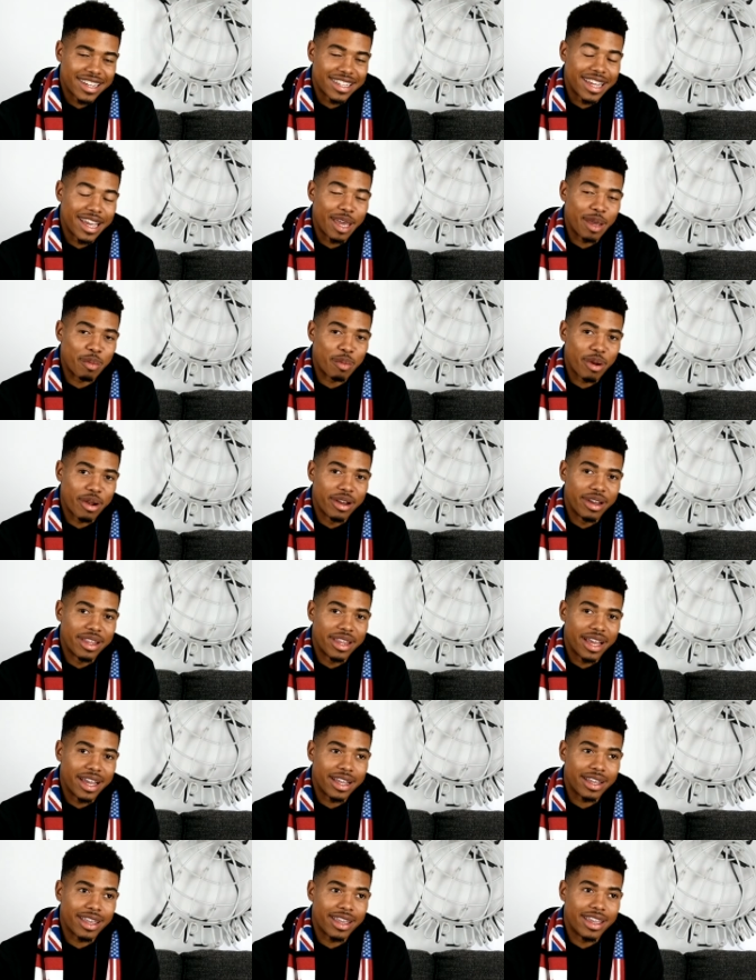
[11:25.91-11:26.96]
dang, bro,
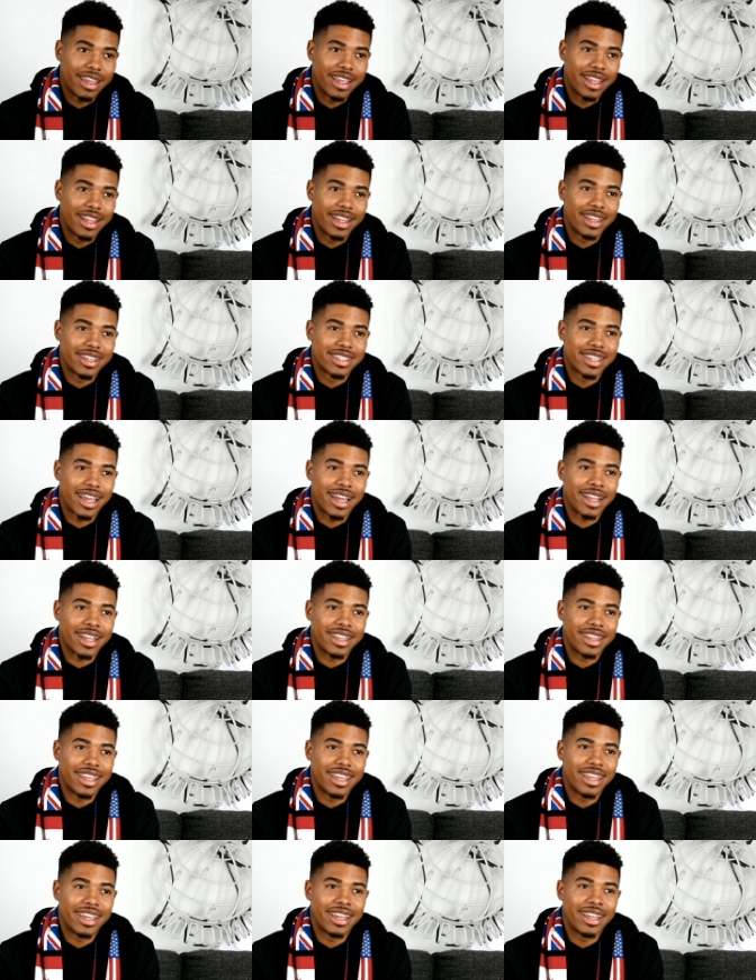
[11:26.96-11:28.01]
like, and it's
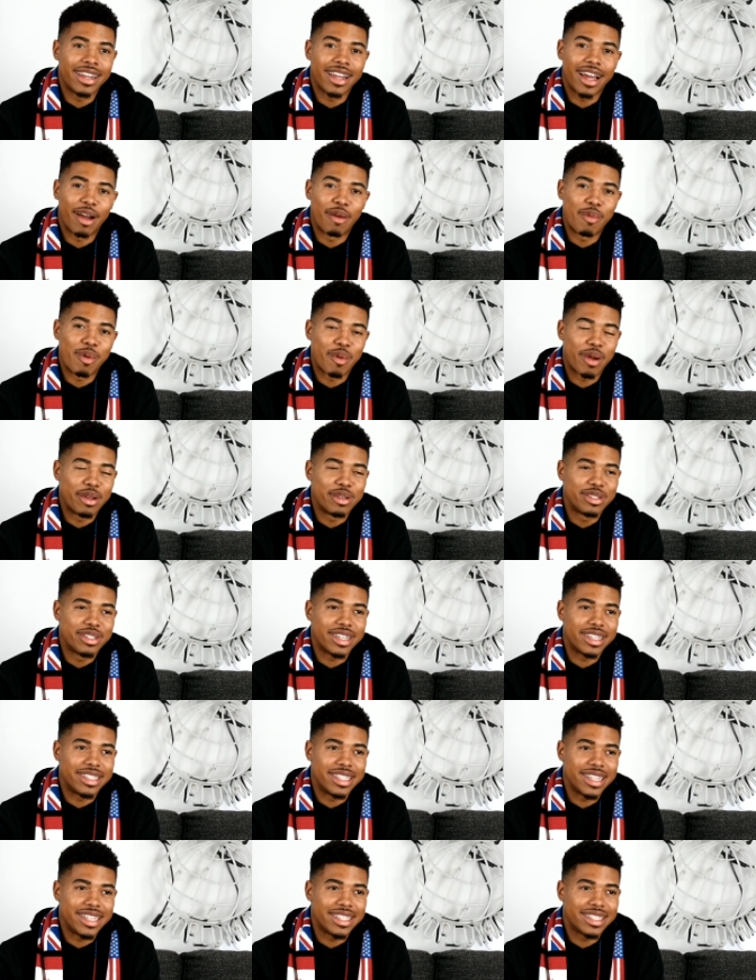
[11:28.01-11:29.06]
like then I remember I used to
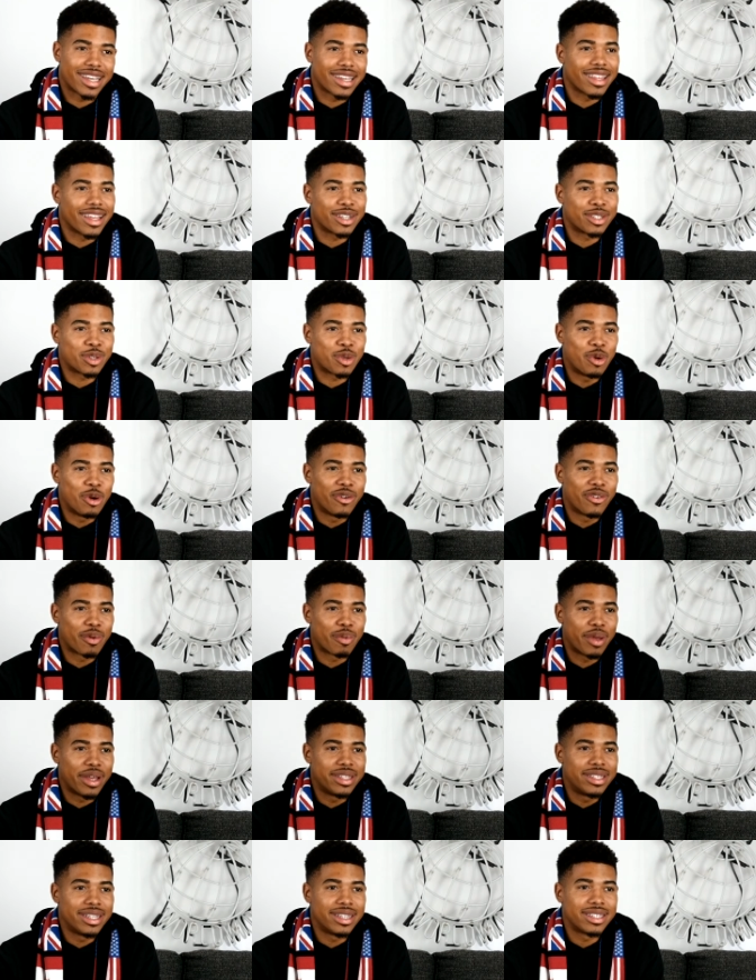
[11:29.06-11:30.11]
get teased at like school for
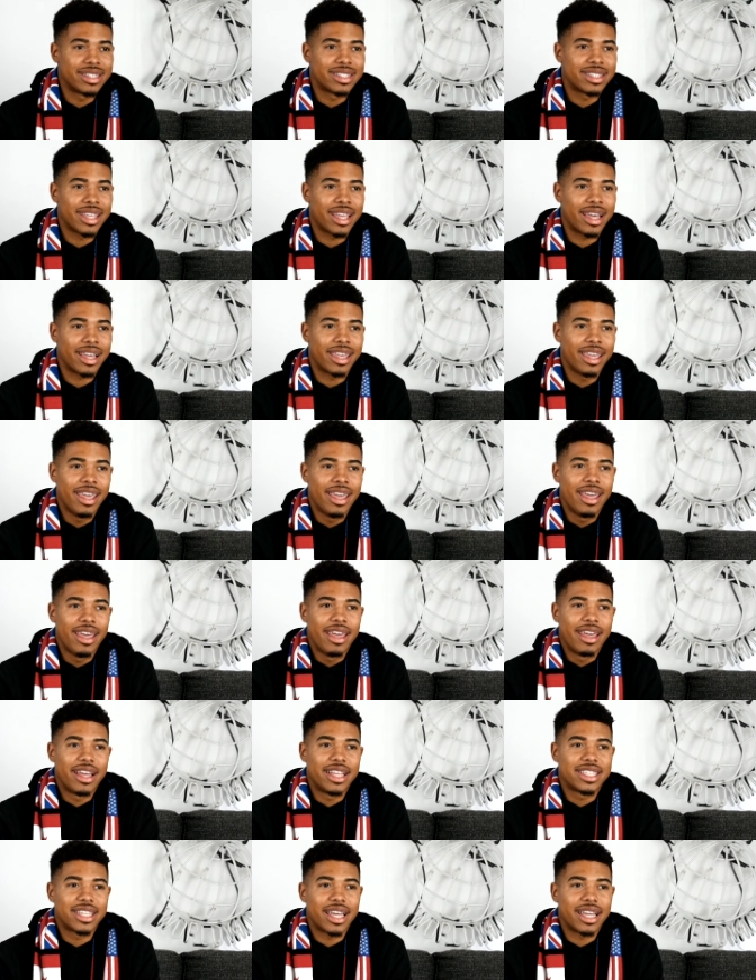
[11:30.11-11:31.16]
playing tennis. It's
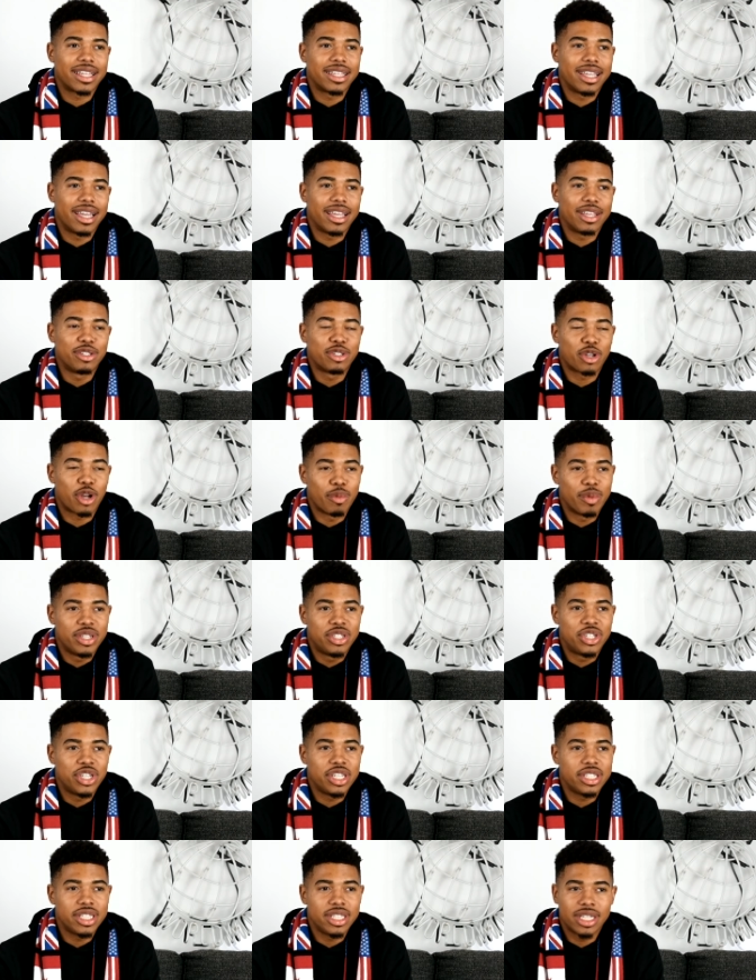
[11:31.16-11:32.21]
like they used to call me
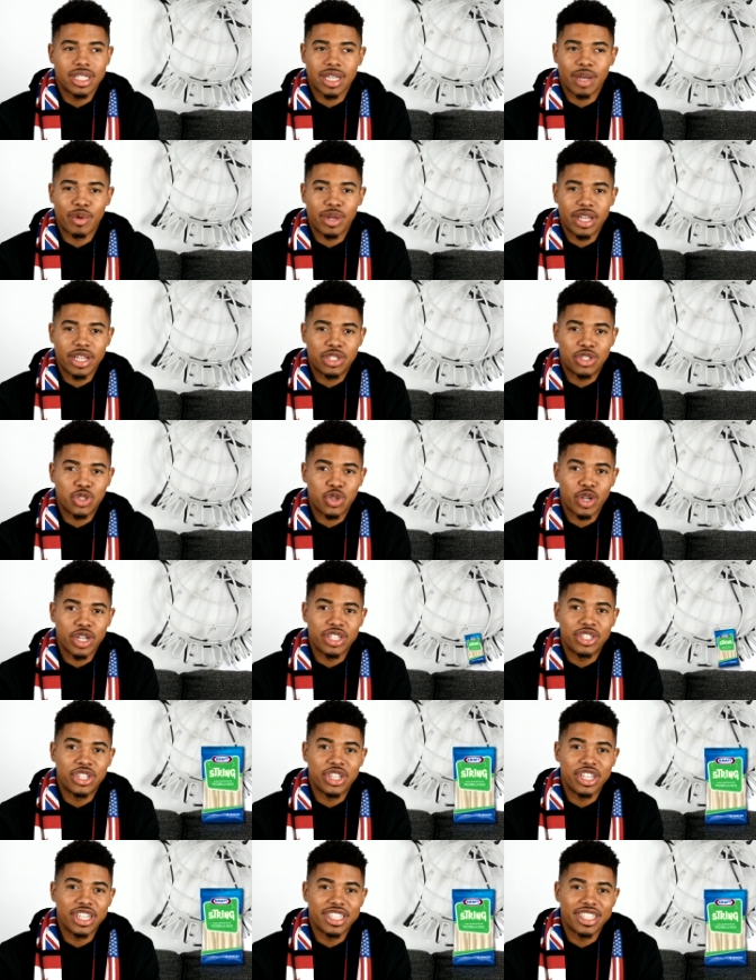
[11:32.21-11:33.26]
cheesy because I would eat string
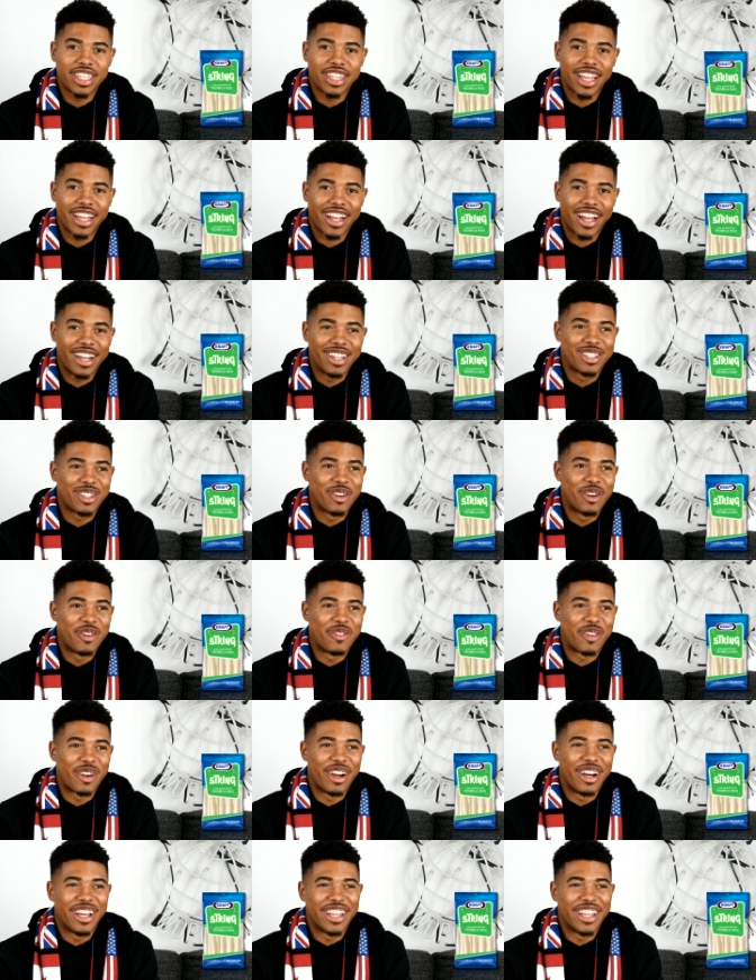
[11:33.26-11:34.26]
cheese in like high school, bro.